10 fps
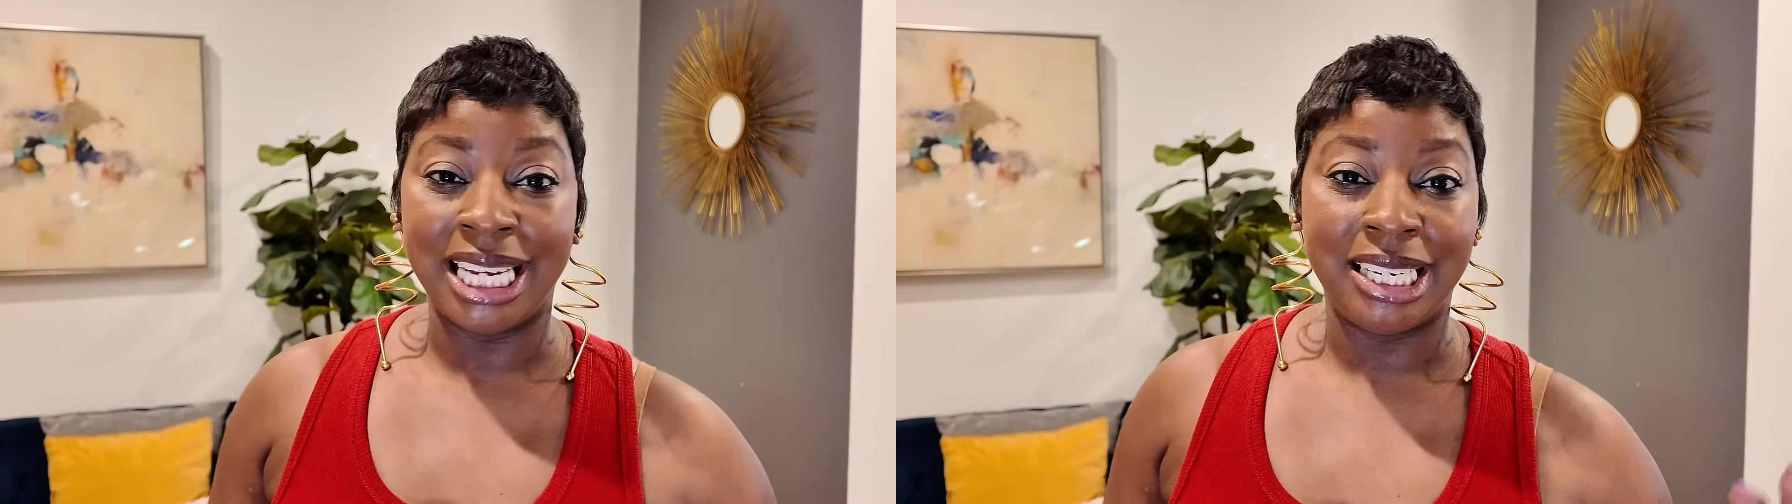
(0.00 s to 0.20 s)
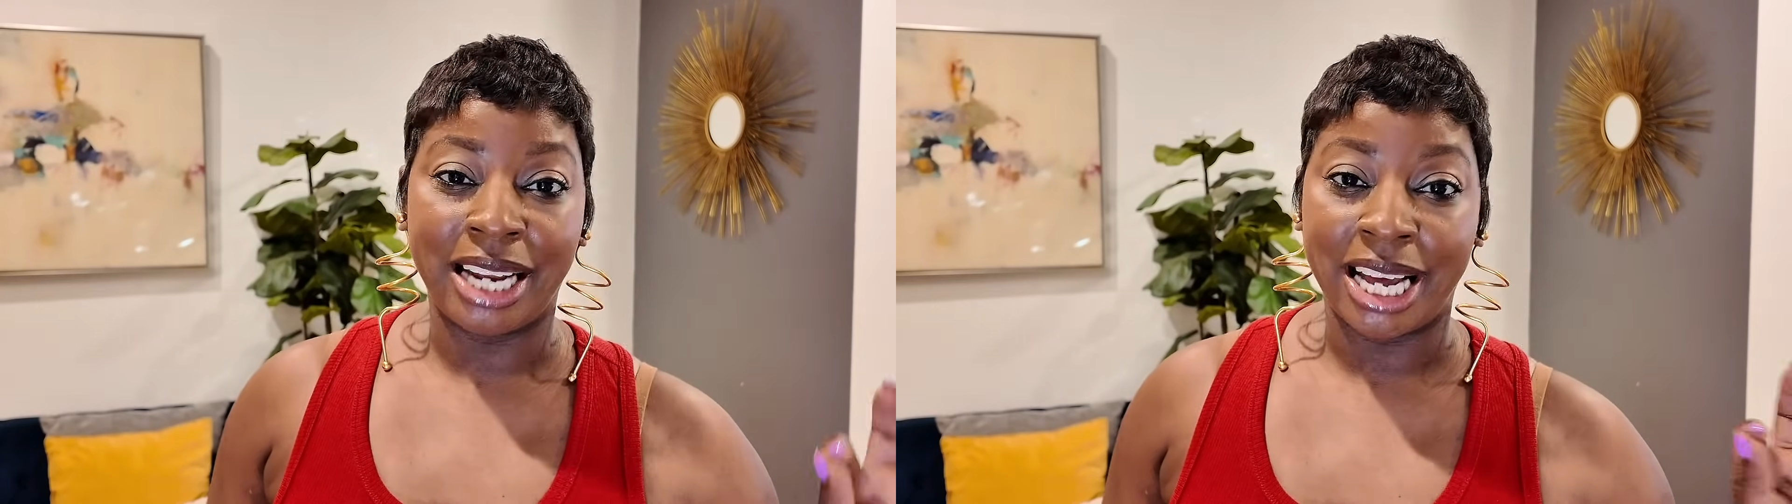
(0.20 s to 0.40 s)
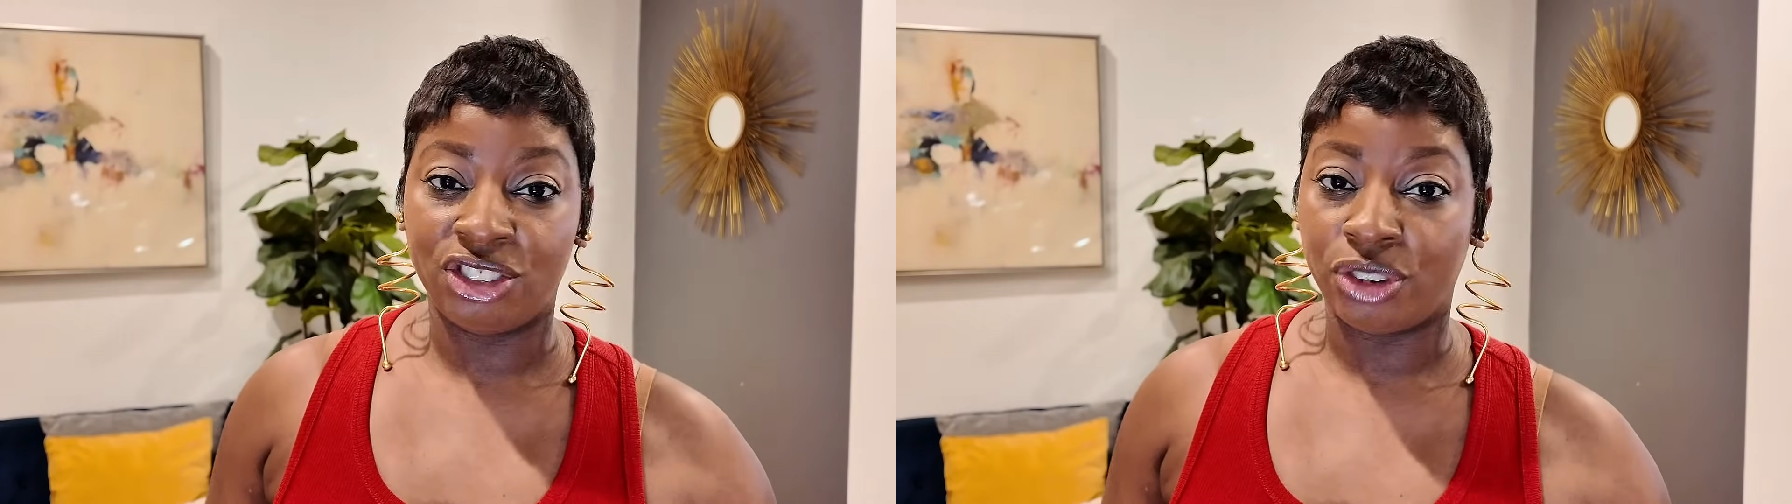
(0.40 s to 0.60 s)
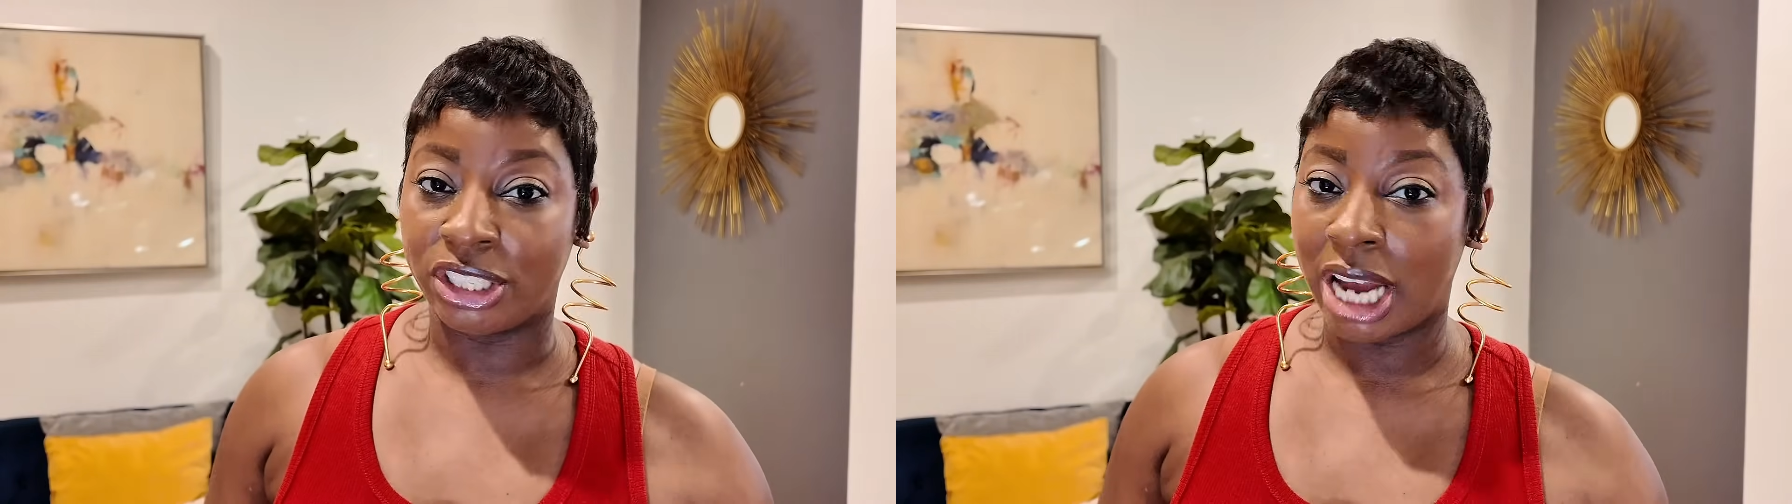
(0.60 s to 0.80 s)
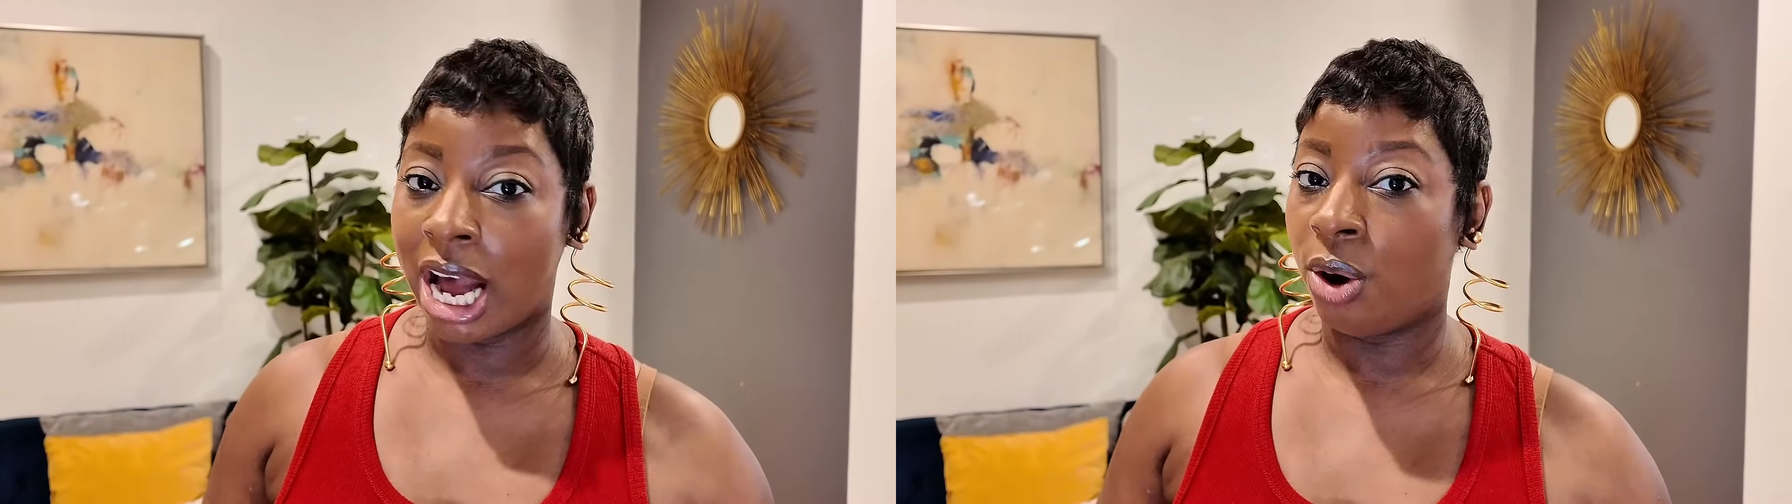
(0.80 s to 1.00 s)
It did not
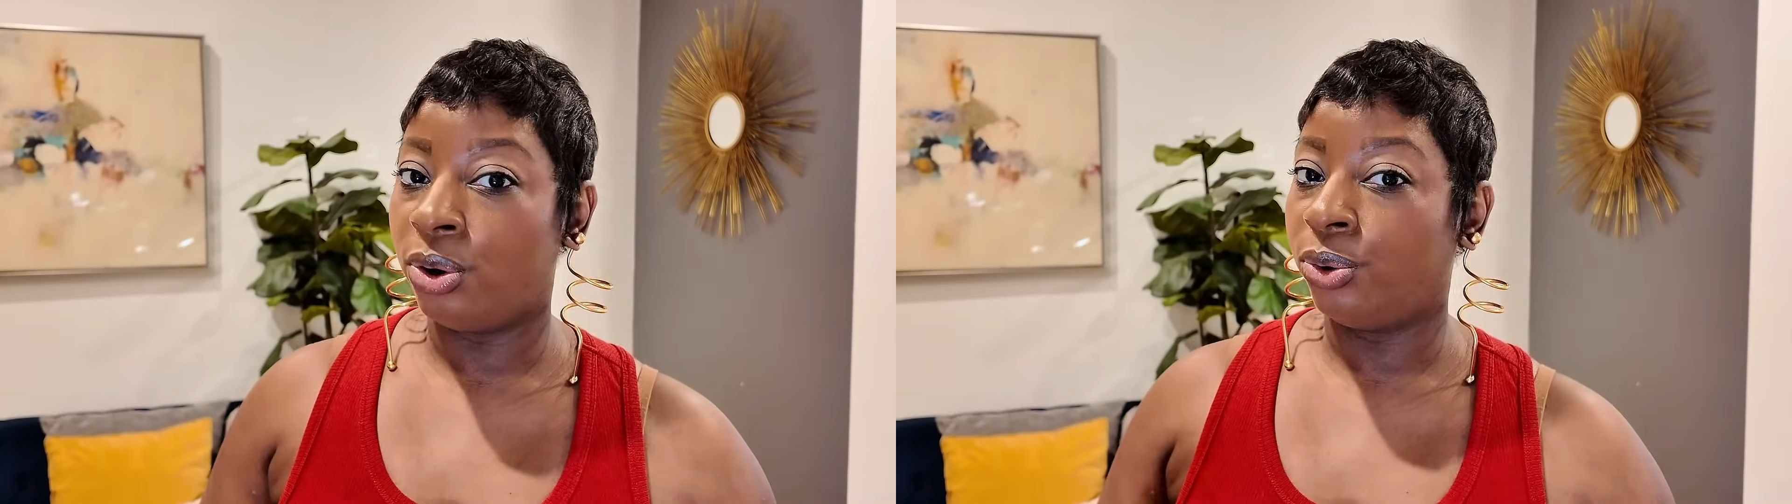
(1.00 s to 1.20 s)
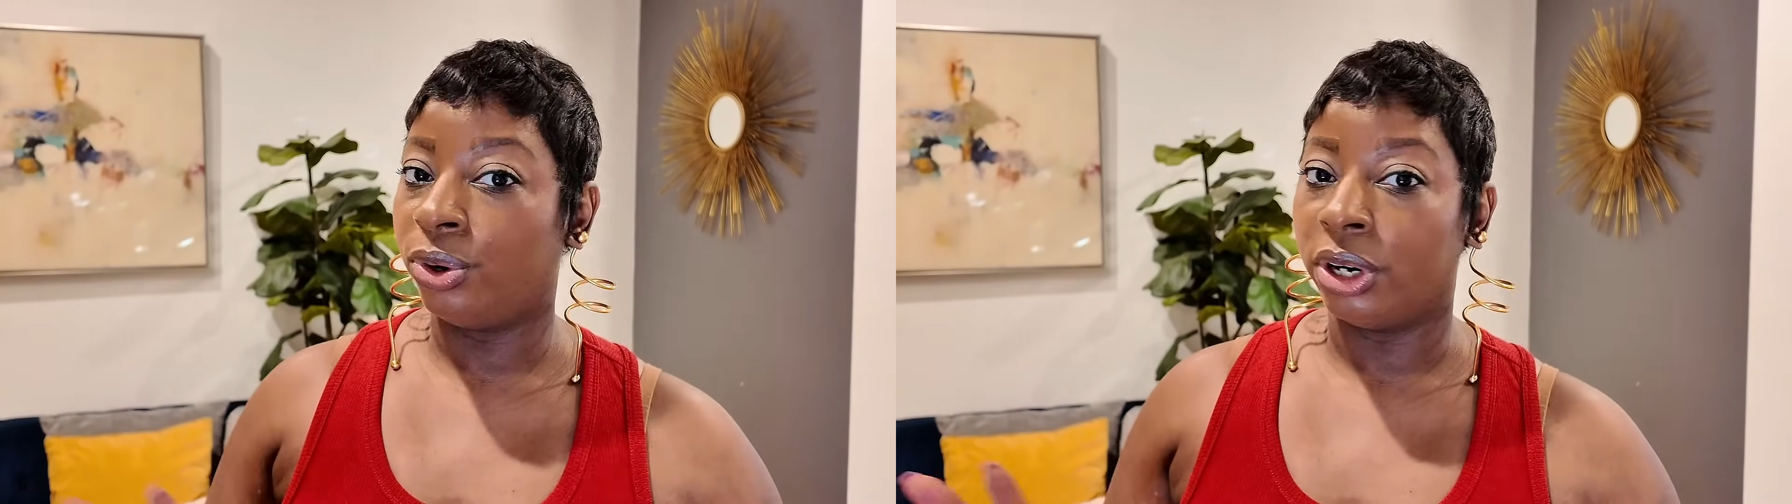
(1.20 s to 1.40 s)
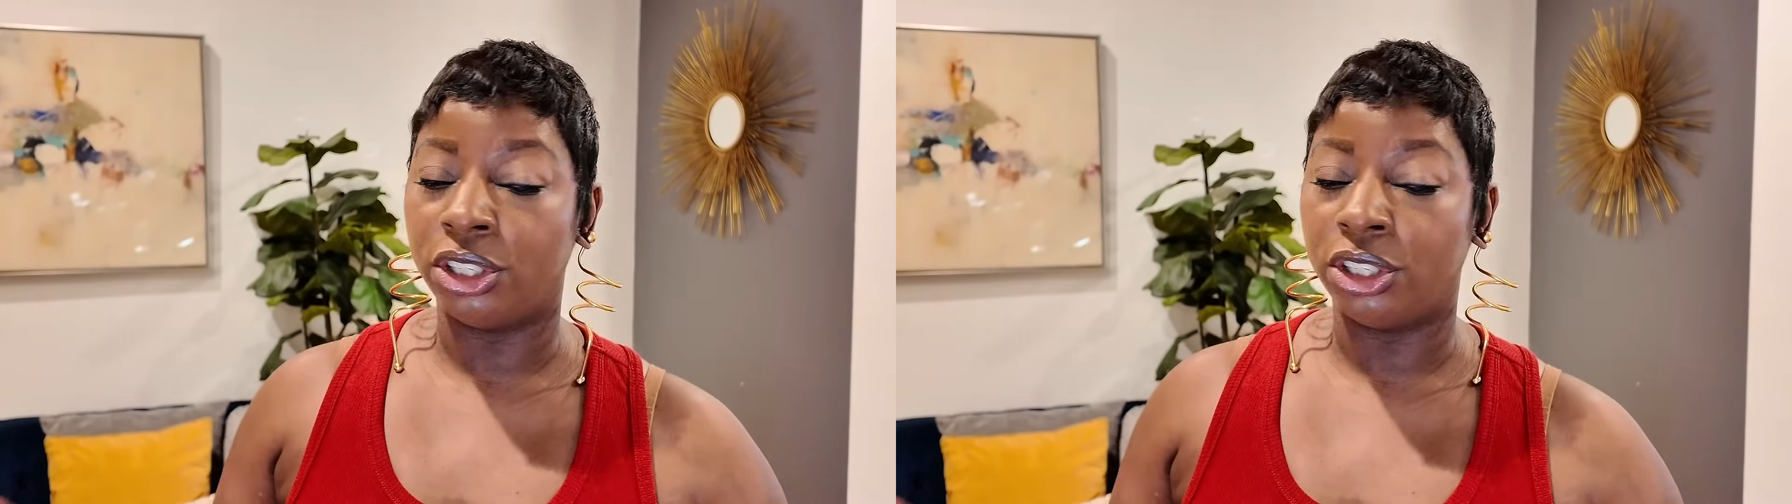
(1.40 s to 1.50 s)
stretch out or,